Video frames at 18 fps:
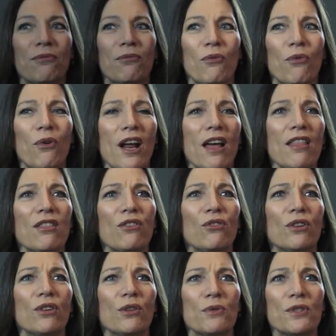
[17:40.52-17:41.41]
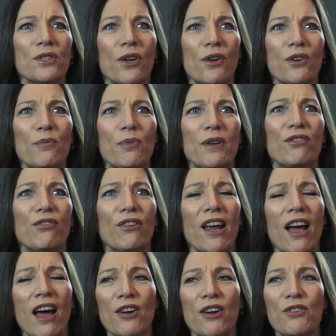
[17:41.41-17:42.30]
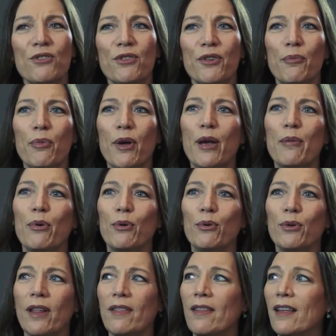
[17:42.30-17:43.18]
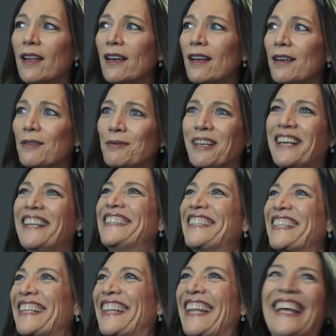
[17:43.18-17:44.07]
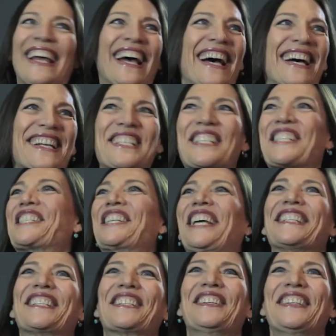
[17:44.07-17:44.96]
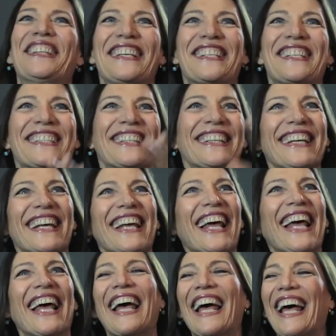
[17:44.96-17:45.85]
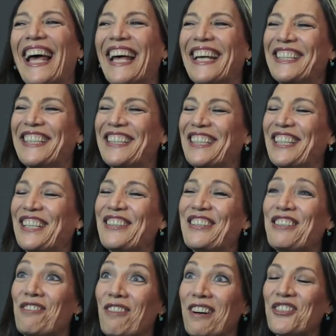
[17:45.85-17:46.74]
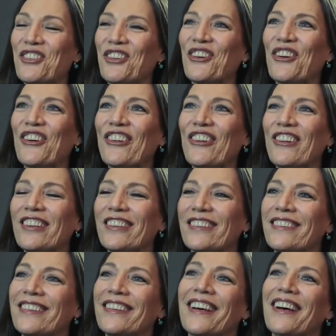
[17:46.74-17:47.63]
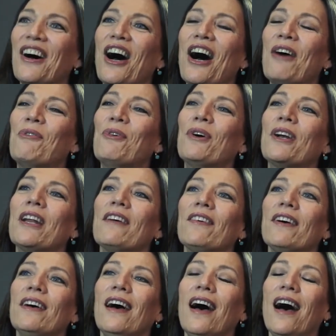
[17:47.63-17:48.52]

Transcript: When I thought it was going to be 300 people, and then I went to the arts centre and this, you know, dress circle and whatever.